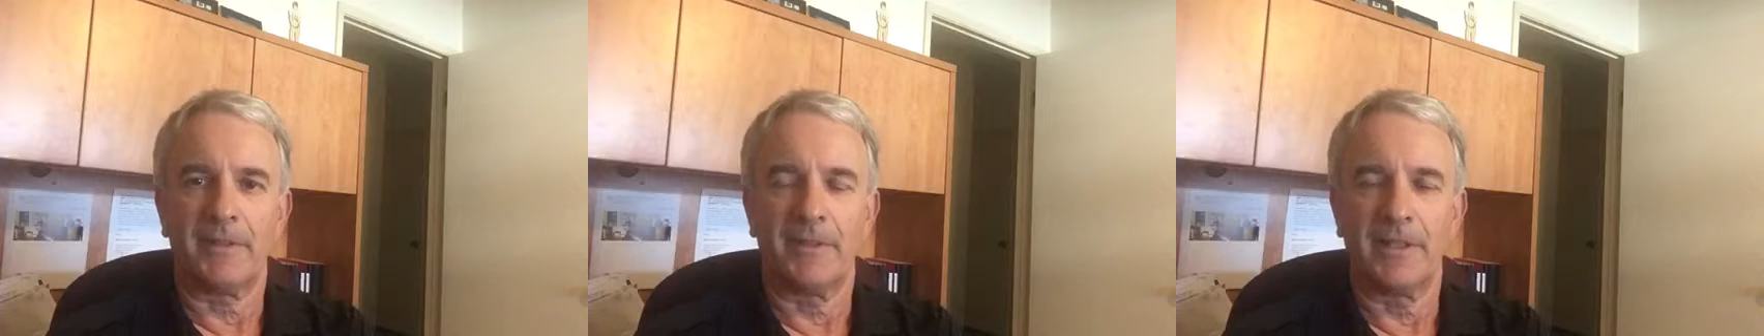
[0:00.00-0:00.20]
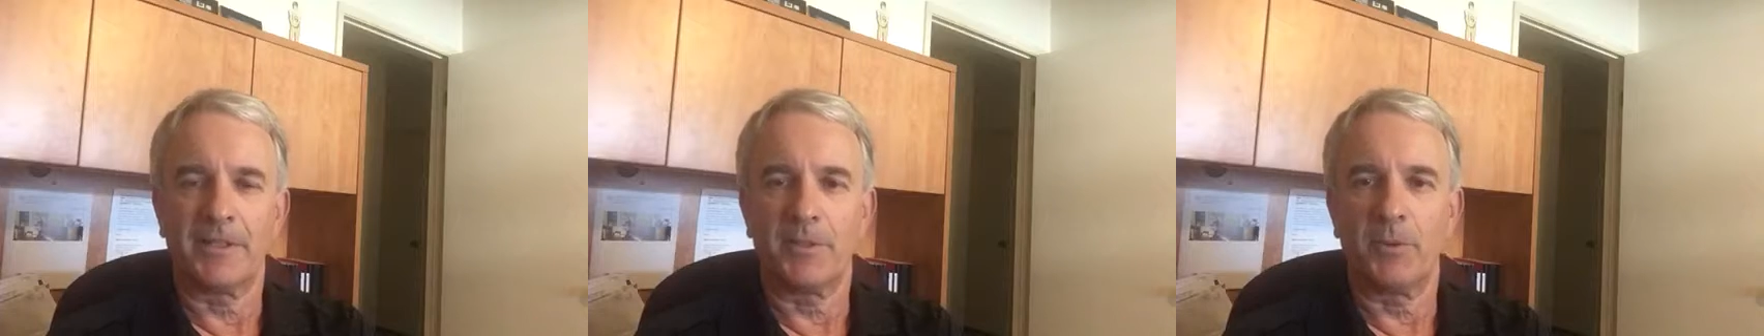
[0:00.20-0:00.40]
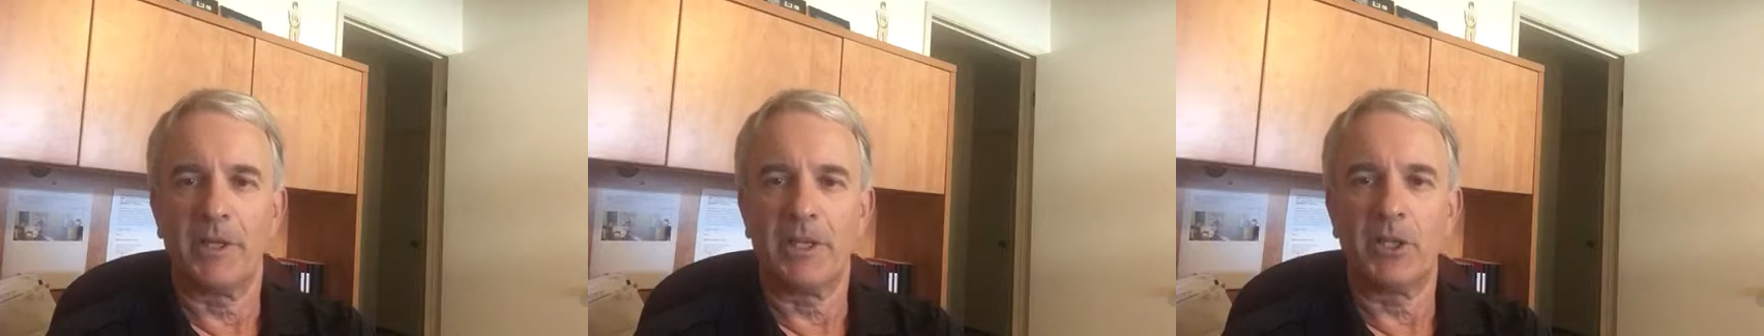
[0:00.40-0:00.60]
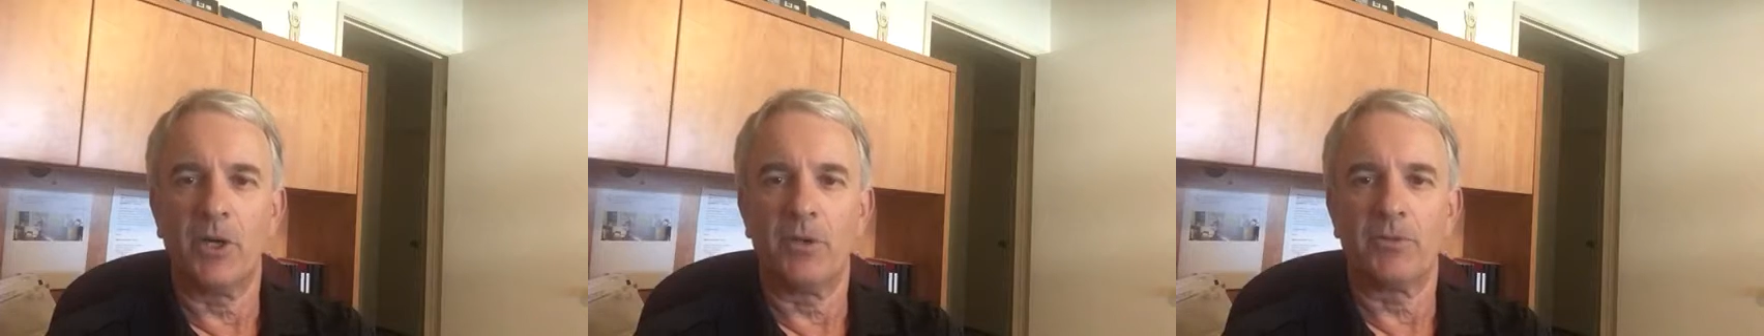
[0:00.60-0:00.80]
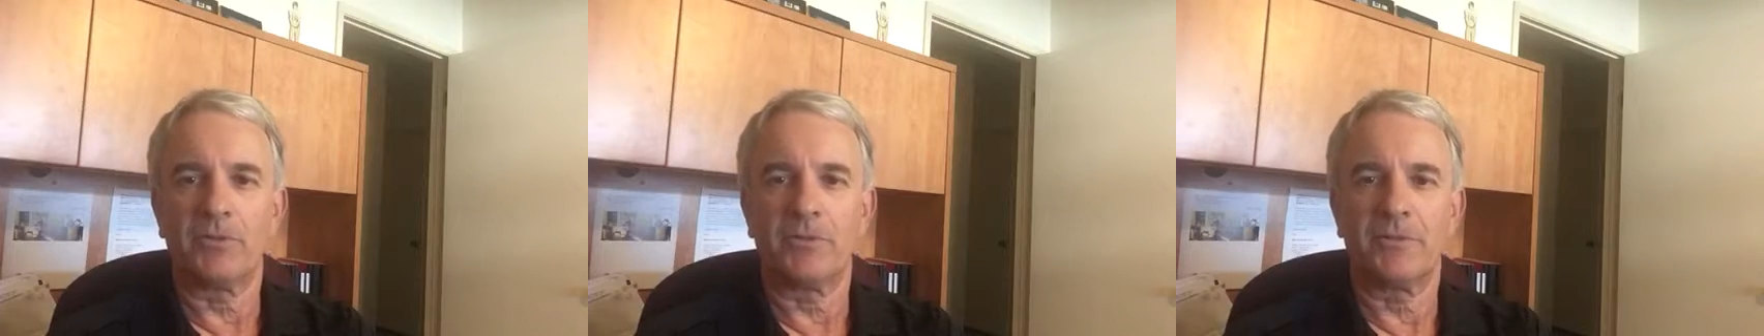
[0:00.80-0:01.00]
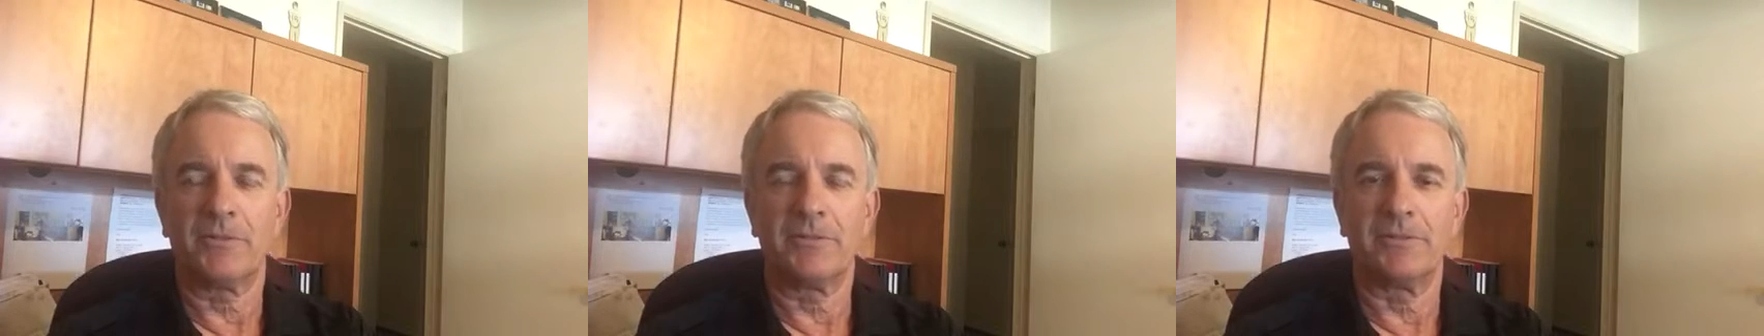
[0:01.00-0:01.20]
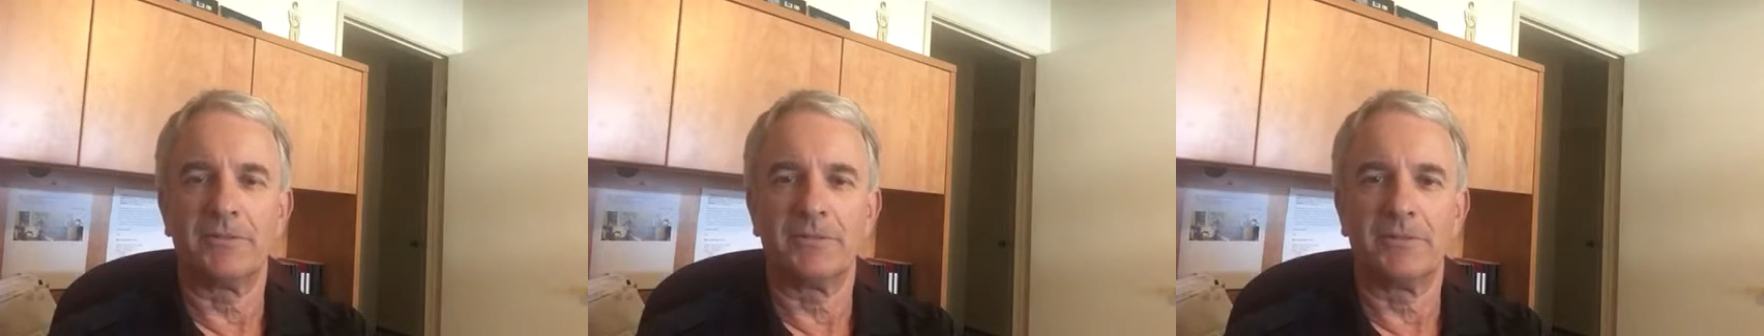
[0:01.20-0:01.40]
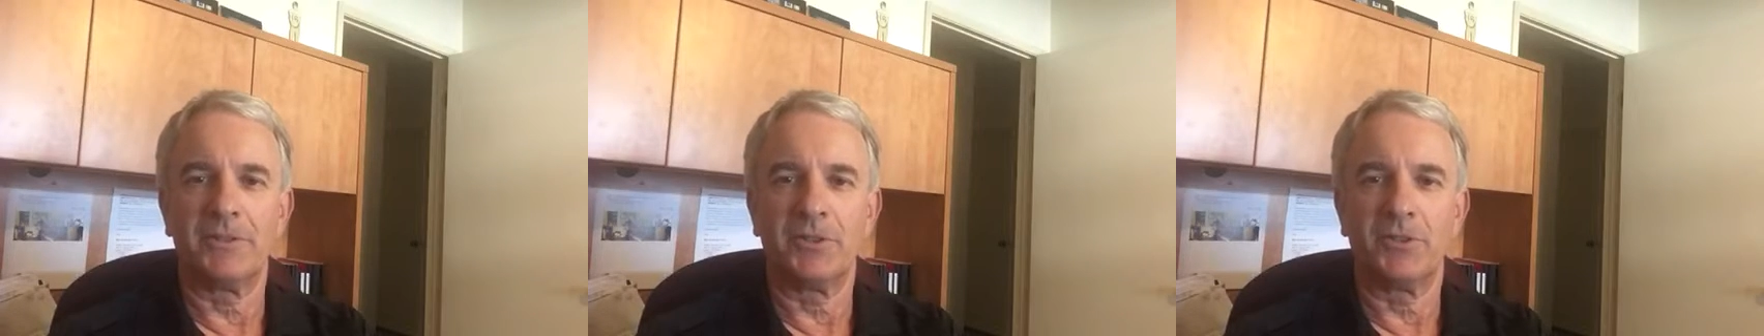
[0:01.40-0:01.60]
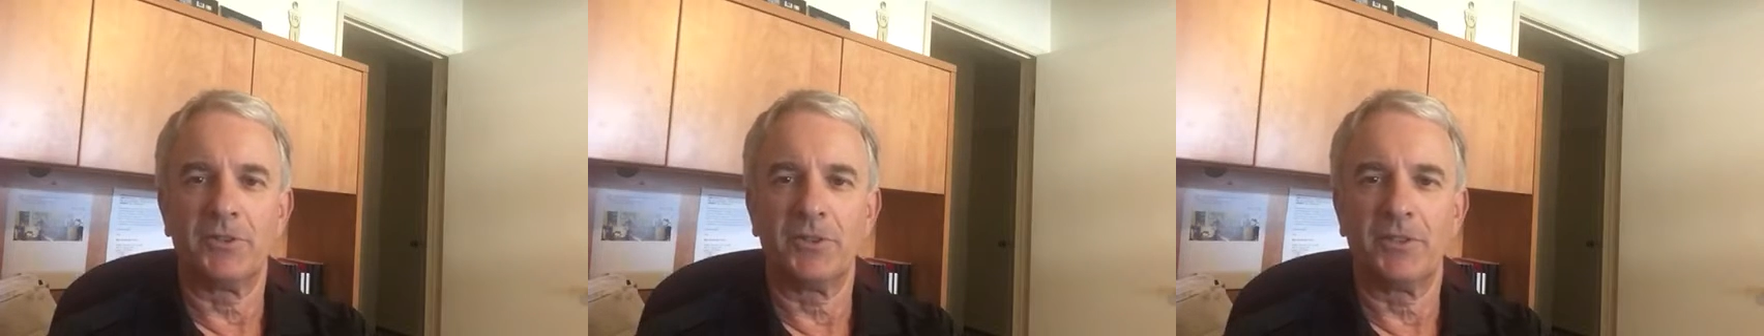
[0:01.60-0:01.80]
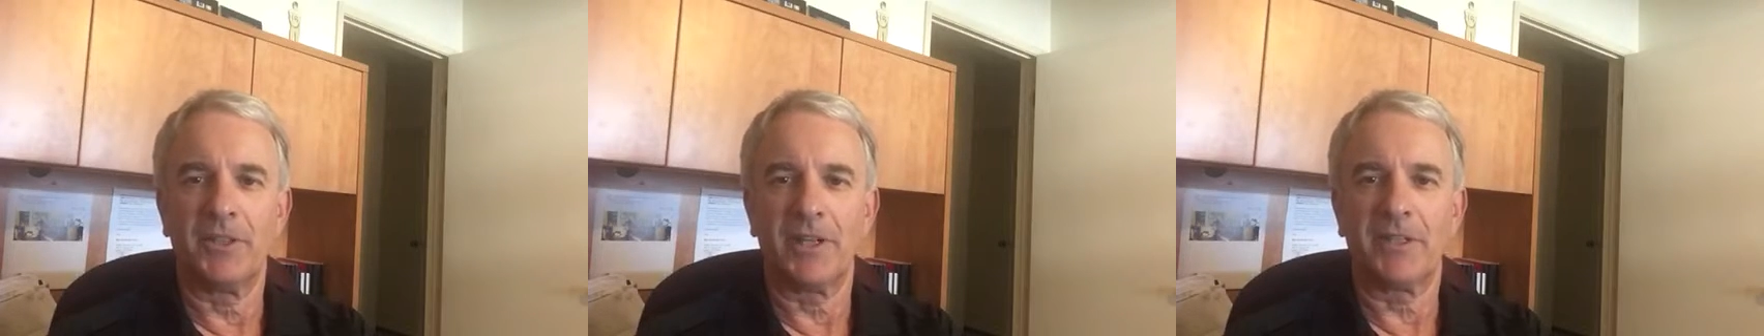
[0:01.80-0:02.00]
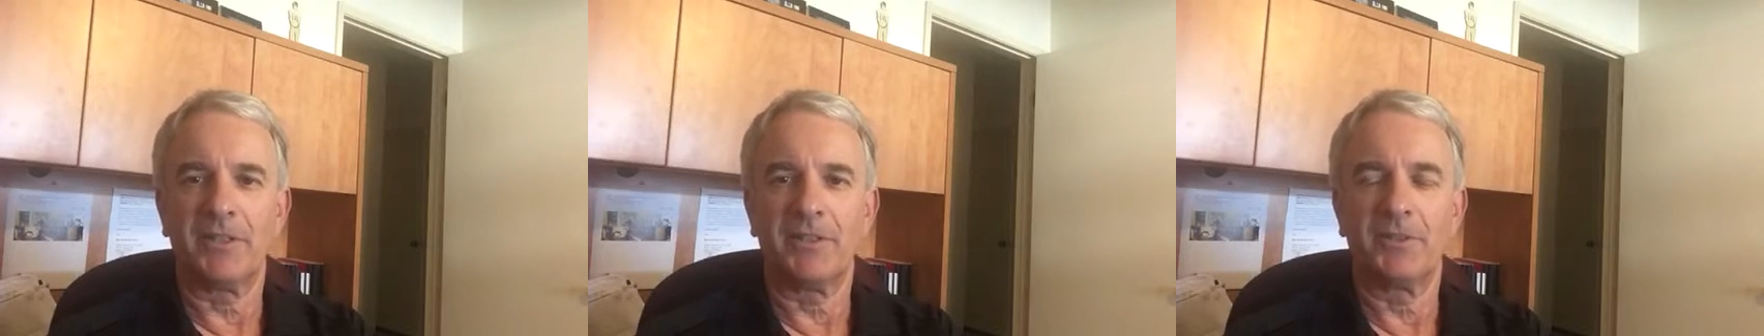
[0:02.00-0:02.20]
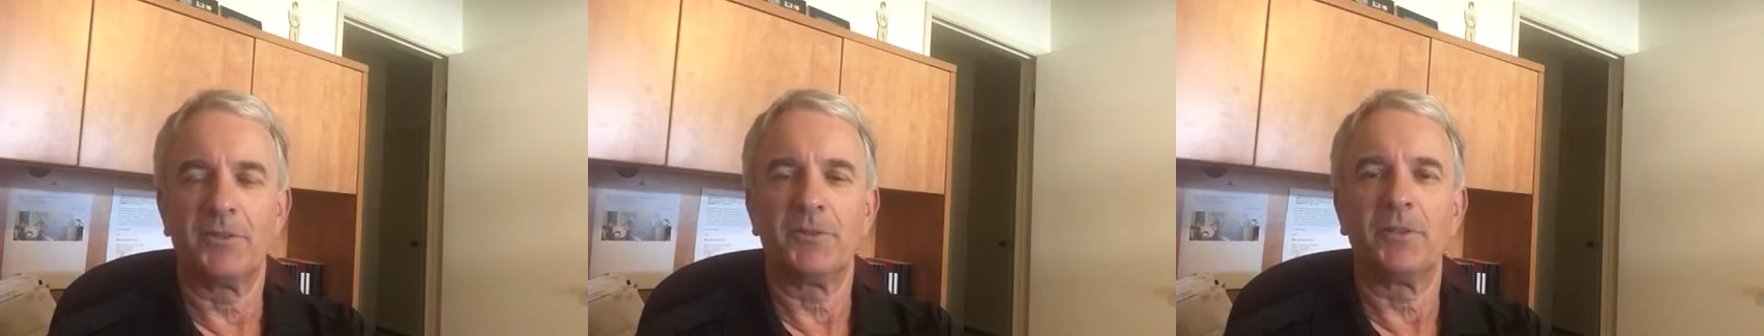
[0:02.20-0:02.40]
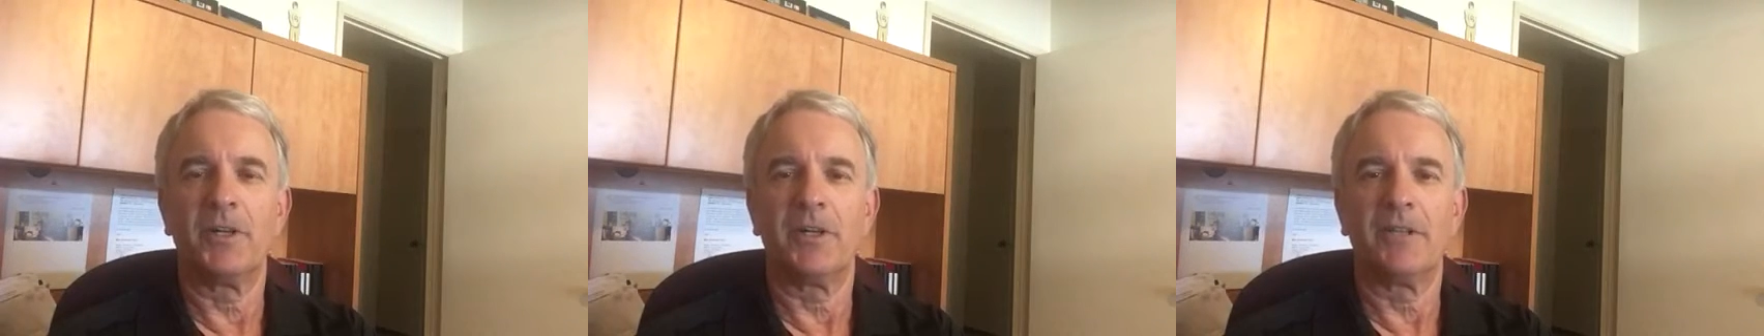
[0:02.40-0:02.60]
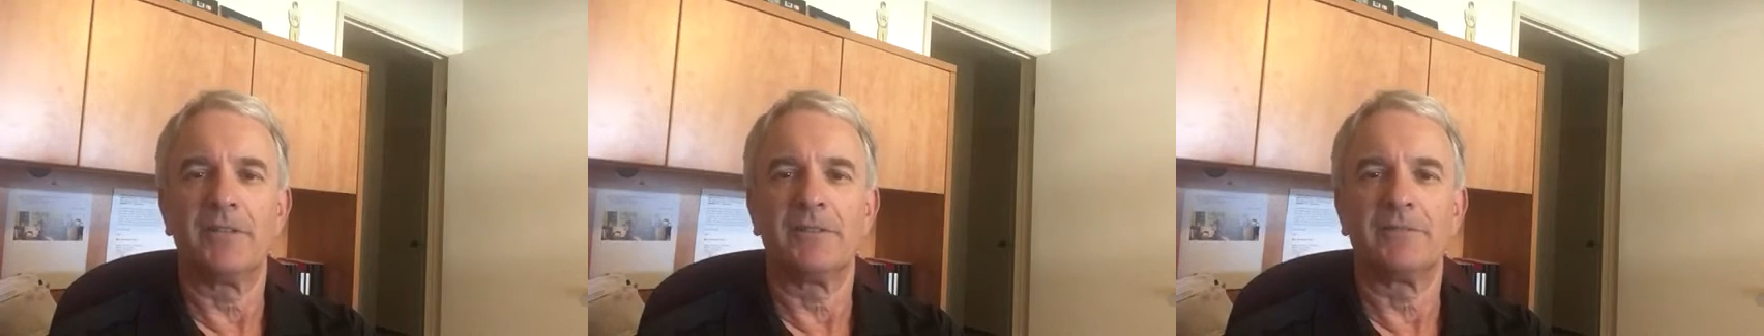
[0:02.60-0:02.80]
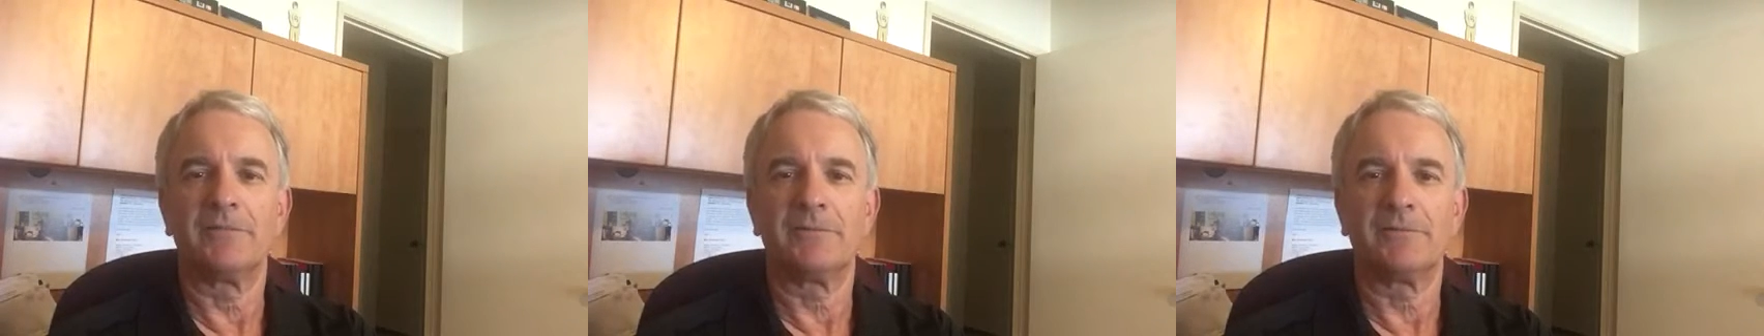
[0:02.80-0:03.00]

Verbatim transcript: that's the way it goes. You know, you're not going to uh,